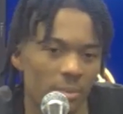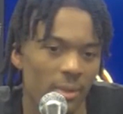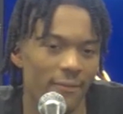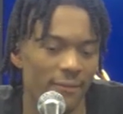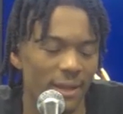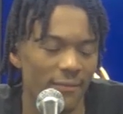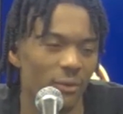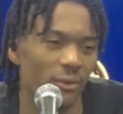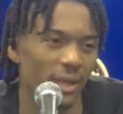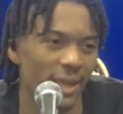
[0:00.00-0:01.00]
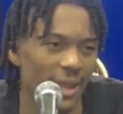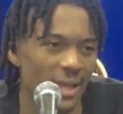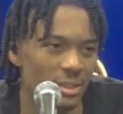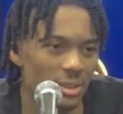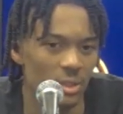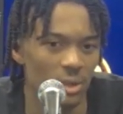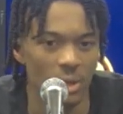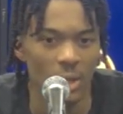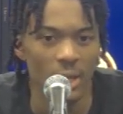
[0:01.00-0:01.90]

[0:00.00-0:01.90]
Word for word: that, that foot on the gas, you know.